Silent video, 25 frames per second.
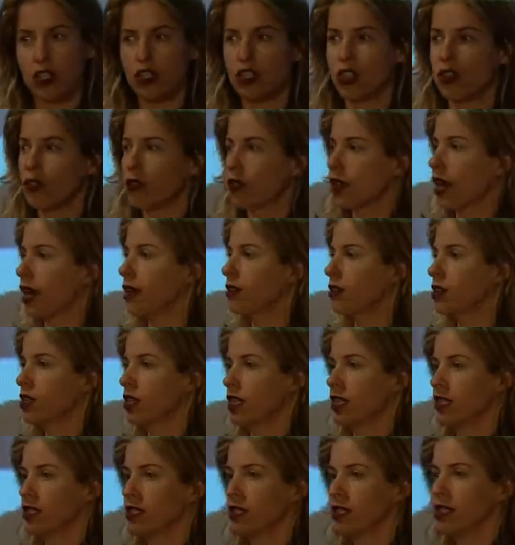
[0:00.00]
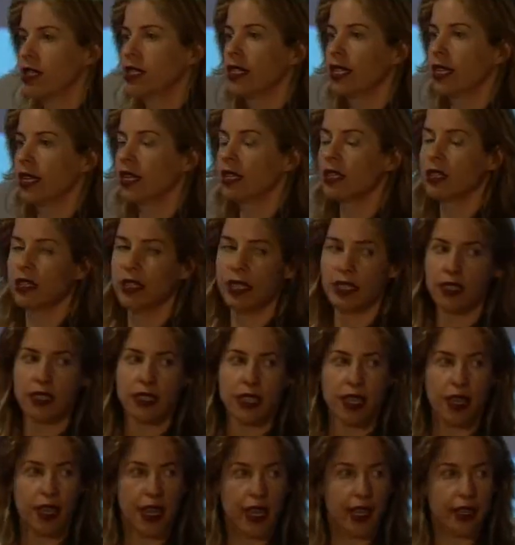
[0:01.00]
two thousand six at
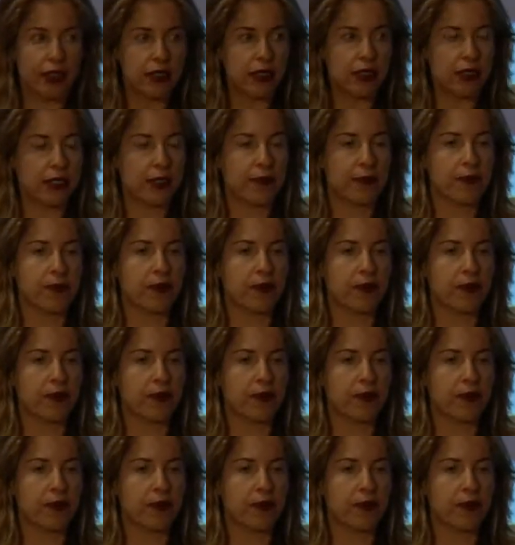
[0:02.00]
Sundance.